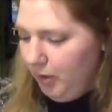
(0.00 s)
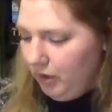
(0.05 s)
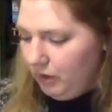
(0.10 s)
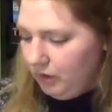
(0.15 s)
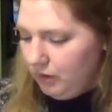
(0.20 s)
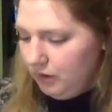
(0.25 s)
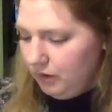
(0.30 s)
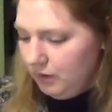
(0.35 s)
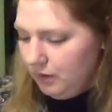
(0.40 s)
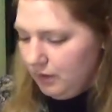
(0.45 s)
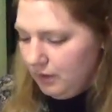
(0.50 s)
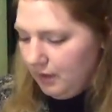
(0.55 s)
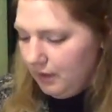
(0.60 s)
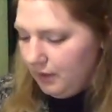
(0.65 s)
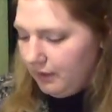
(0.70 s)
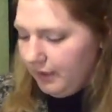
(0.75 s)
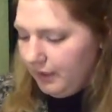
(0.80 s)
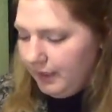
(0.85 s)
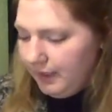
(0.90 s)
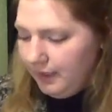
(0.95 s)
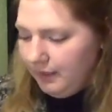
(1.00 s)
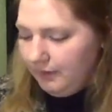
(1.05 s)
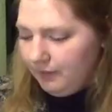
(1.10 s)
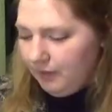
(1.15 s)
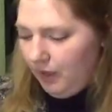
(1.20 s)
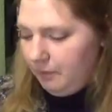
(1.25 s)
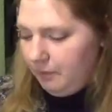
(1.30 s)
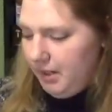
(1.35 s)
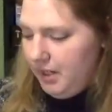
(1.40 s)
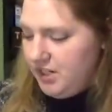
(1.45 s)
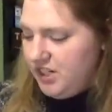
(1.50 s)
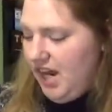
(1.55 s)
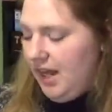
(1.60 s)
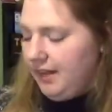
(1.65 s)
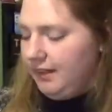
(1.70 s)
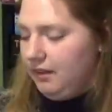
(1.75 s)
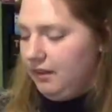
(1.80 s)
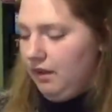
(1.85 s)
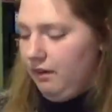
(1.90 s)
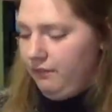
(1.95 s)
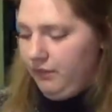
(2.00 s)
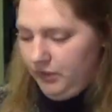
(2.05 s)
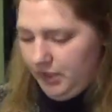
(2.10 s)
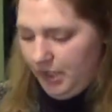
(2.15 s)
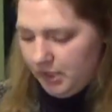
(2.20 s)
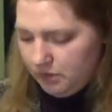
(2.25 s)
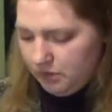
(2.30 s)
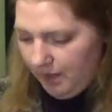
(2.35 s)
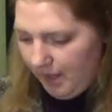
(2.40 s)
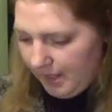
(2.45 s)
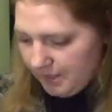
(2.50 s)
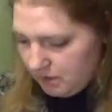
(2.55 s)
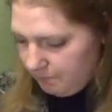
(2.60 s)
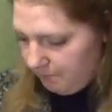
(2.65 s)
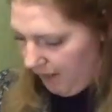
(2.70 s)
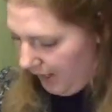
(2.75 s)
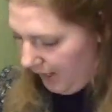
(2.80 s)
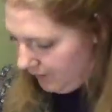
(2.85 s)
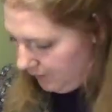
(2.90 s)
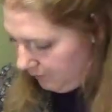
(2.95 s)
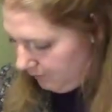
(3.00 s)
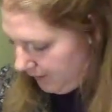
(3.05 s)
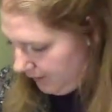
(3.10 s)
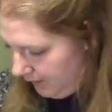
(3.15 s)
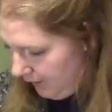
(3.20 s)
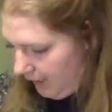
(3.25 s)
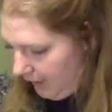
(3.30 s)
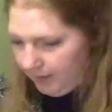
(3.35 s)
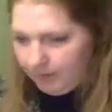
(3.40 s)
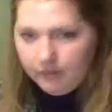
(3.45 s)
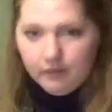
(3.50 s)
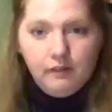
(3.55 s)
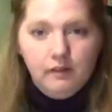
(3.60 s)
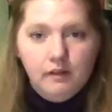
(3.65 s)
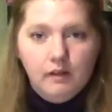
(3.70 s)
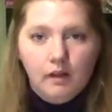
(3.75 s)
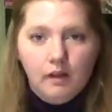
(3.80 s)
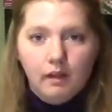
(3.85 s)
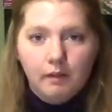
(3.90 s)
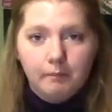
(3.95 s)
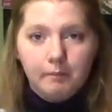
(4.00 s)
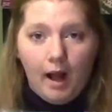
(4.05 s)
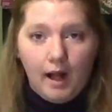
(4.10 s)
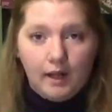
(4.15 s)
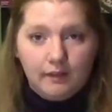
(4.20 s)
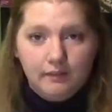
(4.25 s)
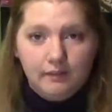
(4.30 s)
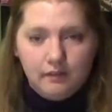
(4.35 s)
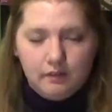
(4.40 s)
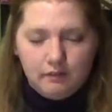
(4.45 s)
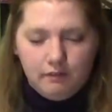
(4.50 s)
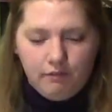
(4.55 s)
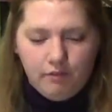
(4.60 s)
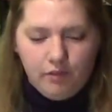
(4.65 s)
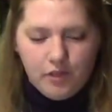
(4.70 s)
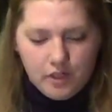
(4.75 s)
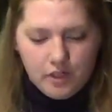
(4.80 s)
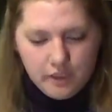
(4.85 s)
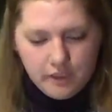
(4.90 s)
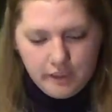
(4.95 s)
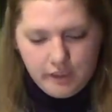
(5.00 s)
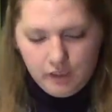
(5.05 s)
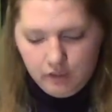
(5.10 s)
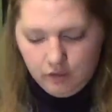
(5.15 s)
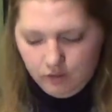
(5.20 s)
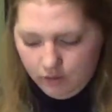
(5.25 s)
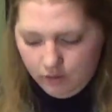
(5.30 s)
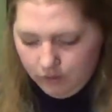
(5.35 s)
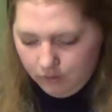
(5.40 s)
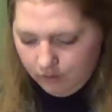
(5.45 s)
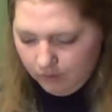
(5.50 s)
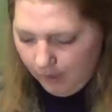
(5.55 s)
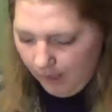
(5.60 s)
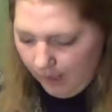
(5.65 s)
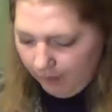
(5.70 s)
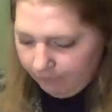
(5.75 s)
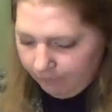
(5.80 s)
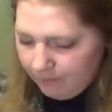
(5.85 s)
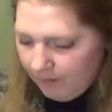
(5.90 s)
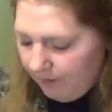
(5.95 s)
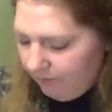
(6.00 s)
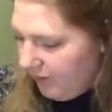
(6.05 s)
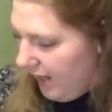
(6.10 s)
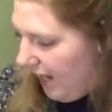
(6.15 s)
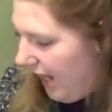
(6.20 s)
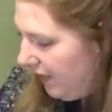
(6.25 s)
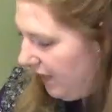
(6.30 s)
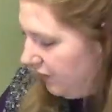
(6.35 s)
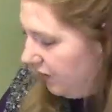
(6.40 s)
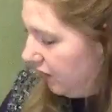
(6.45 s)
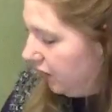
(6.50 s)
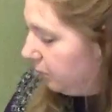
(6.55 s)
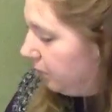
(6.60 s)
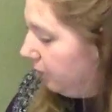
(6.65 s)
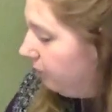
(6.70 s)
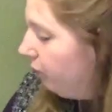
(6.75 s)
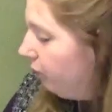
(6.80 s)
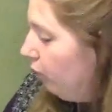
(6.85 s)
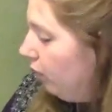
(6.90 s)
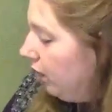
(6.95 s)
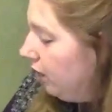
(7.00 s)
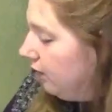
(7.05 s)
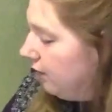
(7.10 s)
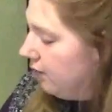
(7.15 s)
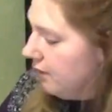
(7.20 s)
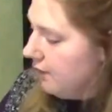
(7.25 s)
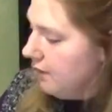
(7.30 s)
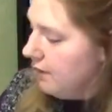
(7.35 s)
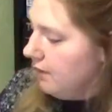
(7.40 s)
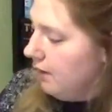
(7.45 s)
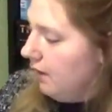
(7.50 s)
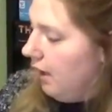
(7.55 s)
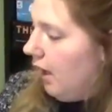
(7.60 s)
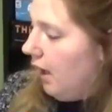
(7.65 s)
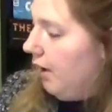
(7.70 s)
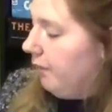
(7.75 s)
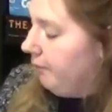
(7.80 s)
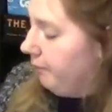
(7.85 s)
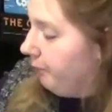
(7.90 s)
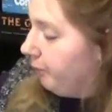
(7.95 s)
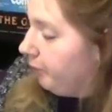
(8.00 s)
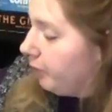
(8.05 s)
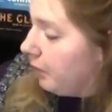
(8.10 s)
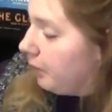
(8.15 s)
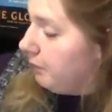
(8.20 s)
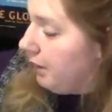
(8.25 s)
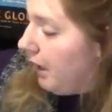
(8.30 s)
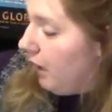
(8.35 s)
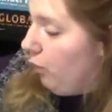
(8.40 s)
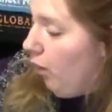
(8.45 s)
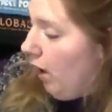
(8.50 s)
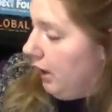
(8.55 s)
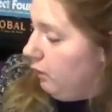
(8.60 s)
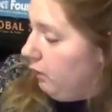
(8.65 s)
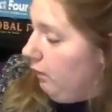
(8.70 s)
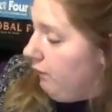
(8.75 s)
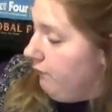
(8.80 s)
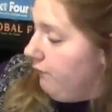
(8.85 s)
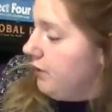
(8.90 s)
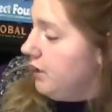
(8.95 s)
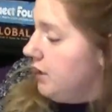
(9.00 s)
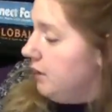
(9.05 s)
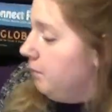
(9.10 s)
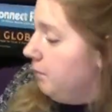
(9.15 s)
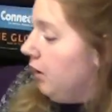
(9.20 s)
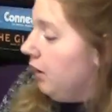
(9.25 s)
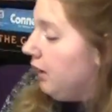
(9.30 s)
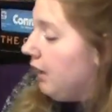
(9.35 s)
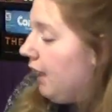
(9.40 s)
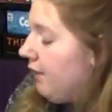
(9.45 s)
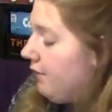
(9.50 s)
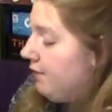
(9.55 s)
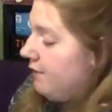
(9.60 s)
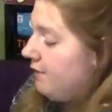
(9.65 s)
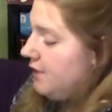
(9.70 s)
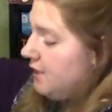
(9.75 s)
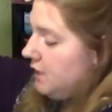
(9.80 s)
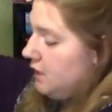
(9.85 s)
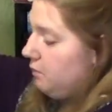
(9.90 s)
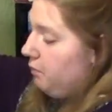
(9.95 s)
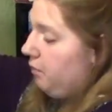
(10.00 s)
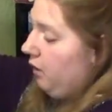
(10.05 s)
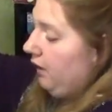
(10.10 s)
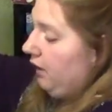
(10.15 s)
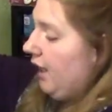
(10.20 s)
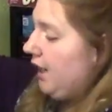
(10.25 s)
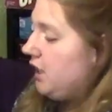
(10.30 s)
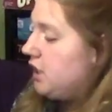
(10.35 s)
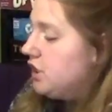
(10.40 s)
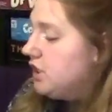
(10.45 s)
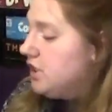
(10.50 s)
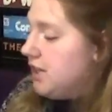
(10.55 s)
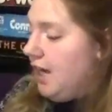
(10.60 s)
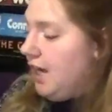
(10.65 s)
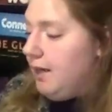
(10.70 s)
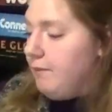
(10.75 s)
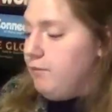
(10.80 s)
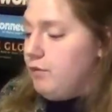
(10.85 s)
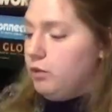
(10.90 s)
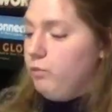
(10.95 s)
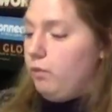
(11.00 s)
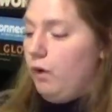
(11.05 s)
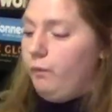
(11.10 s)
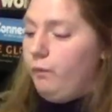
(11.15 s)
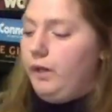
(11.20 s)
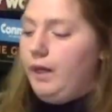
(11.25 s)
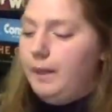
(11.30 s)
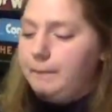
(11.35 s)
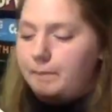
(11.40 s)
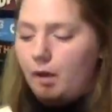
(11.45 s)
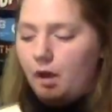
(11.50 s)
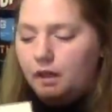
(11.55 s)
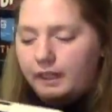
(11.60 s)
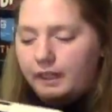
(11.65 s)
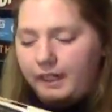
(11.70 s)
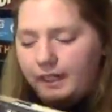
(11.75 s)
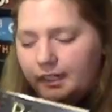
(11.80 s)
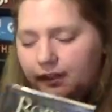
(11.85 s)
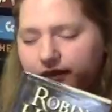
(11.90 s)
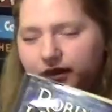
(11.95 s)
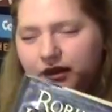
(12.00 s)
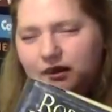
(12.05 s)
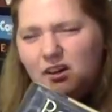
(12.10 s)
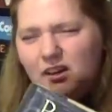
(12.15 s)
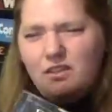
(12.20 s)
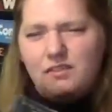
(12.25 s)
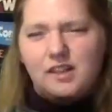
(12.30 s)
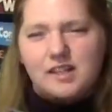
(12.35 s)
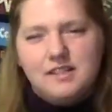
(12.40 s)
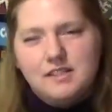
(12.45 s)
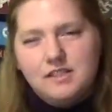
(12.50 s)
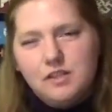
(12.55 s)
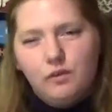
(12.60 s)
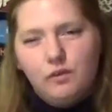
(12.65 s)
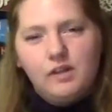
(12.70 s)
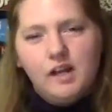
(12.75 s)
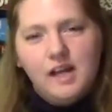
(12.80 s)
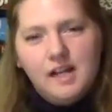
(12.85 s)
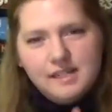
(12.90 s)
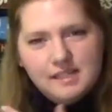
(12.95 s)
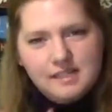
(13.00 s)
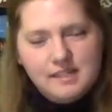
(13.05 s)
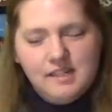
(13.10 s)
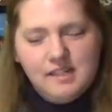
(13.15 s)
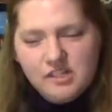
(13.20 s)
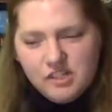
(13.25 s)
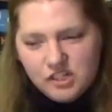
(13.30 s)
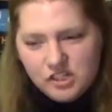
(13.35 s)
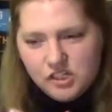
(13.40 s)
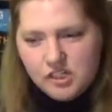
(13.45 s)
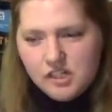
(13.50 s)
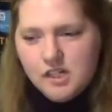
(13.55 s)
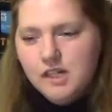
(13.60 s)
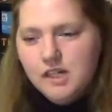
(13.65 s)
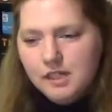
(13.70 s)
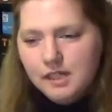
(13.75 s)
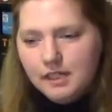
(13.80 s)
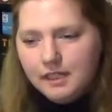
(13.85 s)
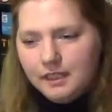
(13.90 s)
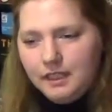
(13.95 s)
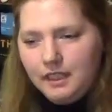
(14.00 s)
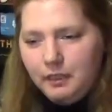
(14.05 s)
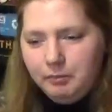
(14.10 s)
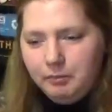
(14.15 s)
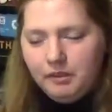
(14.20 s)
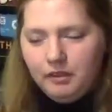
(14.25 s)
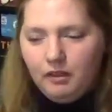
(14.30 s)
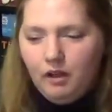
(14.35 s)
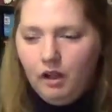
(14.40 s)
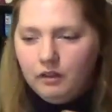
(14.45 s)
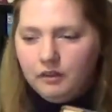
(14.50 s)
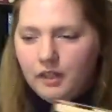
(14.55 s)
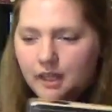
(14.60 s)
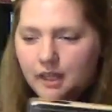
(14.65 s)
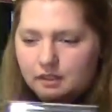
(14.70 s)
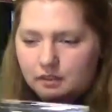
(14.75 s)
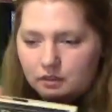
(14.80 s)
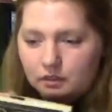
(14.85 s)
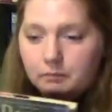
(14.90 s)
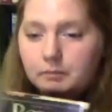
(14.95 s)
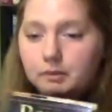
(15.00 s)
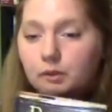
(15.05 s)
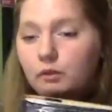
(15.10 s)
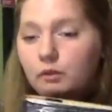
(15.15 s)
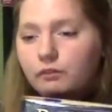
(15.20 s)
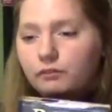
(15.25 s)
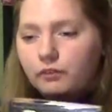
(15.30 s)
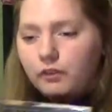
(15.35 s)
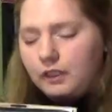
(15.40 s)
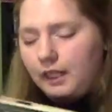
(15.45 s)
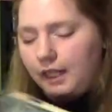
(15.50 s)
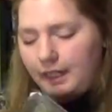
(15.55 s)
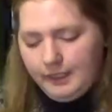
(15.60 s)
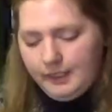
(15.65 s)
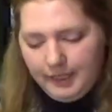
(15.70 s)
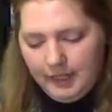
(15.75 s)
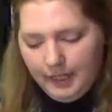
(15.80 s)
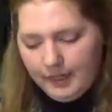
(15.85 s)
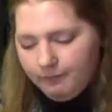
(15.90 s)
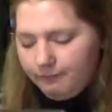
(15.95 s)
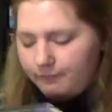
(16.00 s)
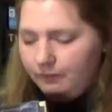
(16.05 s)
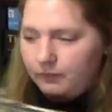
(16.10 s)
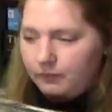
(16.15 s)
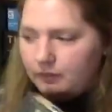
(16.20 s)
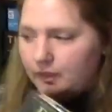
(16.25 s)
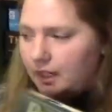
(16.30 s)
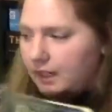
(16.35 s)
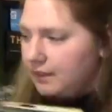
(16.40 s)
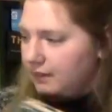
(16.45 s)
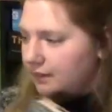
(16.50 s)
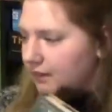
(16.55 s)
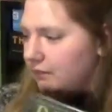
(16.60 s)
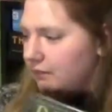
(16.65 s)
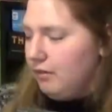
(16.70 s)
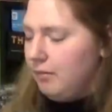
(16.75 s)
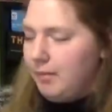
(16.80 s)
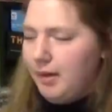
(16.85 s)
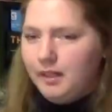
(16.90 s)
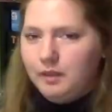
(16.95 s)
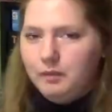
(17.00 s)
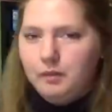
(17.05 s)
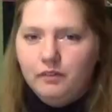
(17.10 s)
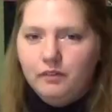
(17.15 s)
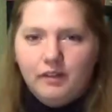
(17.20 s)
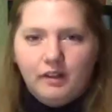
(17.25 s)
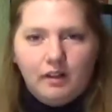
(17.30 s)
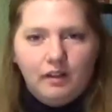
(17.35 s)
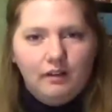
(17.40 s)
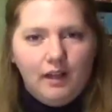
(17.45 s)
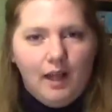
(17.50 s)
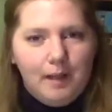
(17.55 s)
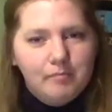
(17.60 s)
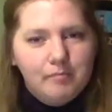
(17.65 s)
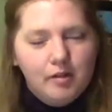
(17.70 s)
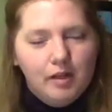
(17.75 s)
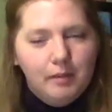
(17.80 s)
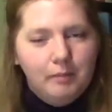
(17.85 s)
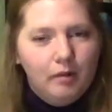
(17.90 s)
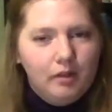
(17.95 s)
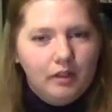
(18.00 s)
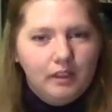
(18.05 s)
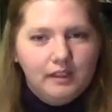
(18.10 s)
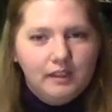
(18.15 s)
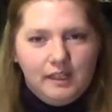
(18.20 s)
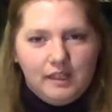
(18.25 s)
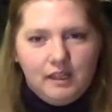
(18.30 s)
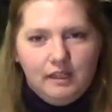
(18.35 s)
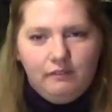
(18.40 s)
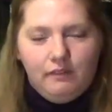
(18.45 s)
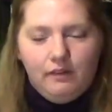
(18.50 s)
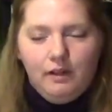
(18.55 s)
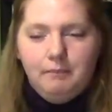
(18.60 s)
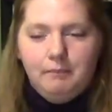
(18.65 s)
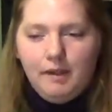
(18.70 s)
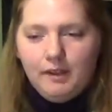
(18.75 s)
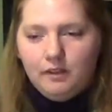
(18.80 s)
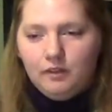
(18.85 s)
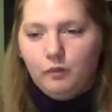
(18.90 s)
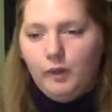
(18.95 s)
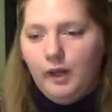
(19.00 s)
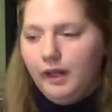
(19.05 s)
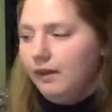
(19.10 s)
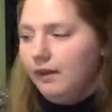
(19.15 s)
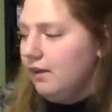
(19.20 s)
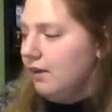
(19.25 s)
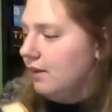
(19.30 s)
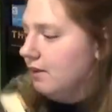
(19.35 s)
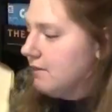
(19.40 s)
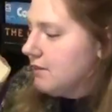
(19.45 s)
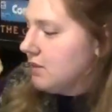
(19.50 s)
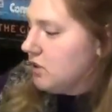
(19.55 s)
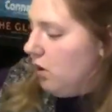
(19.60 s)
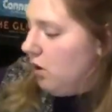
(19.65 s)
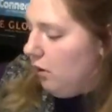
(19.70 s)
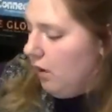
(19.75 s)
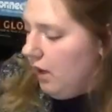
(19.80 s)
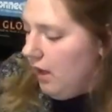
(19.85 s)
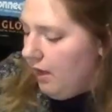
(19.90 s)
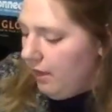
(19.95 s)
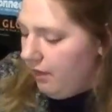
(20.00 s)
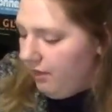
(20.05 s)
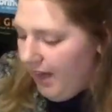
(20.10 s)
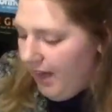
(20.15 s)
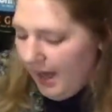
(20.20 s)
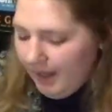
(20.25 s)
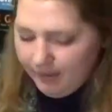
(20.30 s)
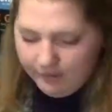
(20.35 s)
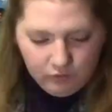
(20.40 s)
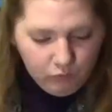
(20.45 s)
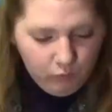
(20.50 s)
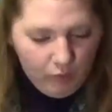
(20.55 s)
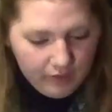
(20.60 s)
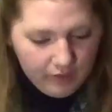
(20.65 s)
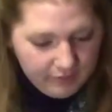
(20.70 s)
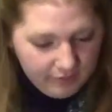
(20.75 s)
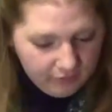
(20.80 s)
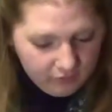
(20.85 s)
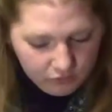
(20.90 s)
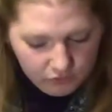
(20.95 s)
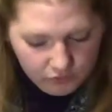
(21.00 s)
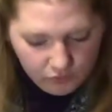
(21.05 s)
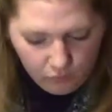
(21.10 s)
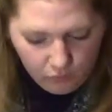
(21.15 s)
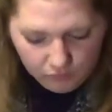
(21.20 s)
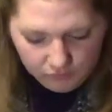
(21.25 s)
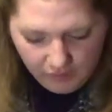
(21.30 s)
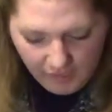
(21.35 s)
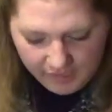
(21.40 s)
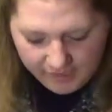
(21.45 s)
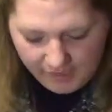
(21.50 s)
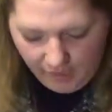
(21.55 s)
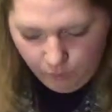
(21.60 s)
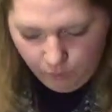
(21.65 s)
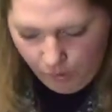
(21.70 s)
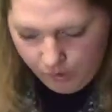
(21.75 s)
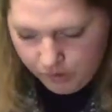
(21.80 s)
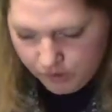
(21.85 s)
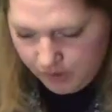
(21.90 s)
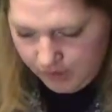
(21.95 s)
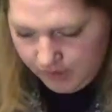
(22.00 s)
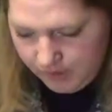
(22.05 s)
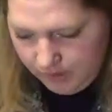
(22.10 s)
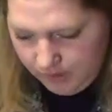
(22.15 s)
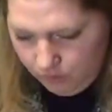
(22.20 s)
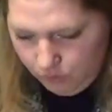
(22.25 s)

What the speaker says: a book. These are my jacket covers, and you had to buy them in, like, boxes of 30. I've never had these before, but I wanted one for this book, and this book actually came with one when I bought it, and I was like, oh, that's so nice, and it just keeps it all nice and beautiful, and it kind of feels nice. It reminds me of, like, a library book in, like, the very best way. So that is why these are so light. I wondered it